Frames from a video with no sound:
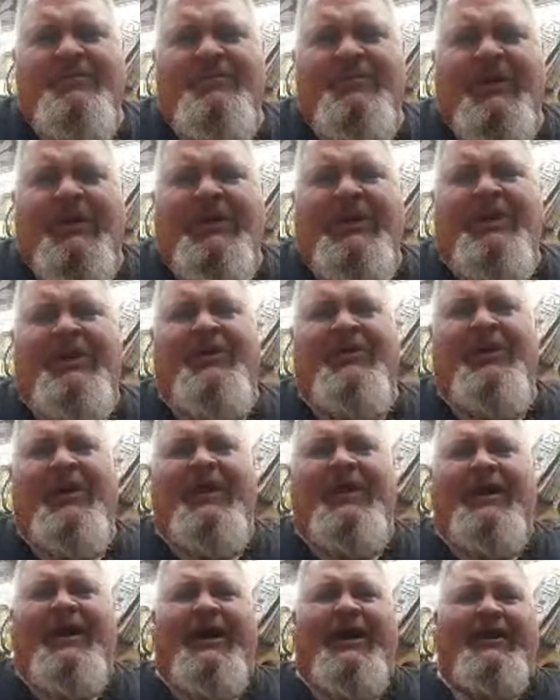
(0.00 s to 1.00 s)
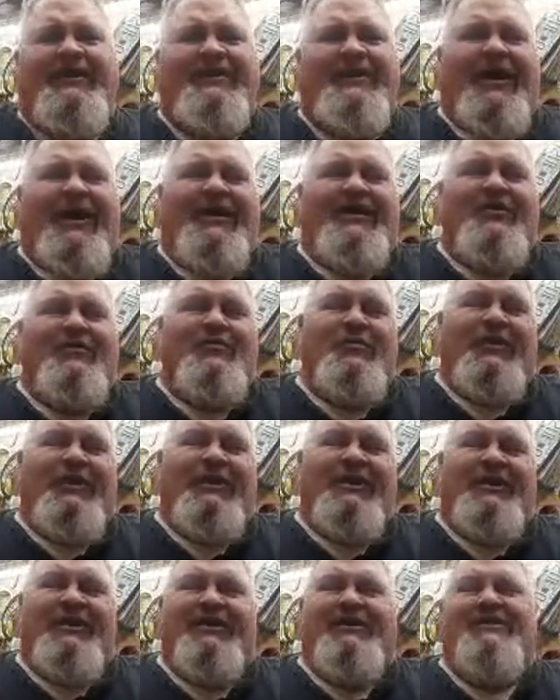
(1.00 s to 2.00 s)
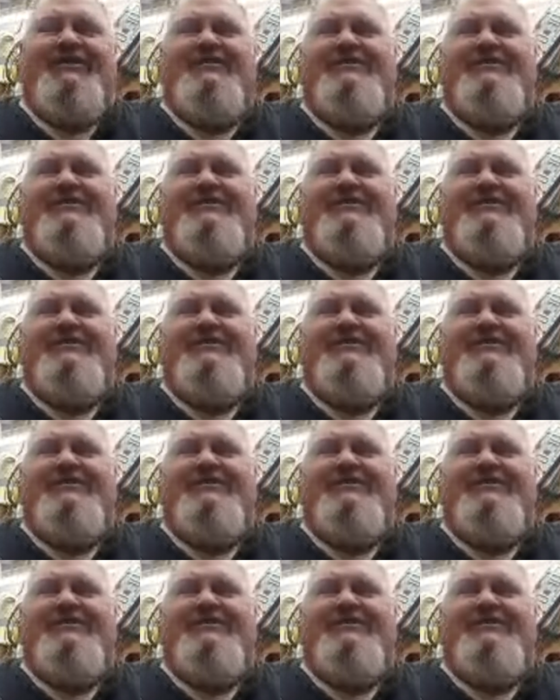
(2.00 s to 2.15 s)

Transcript: I don't get it.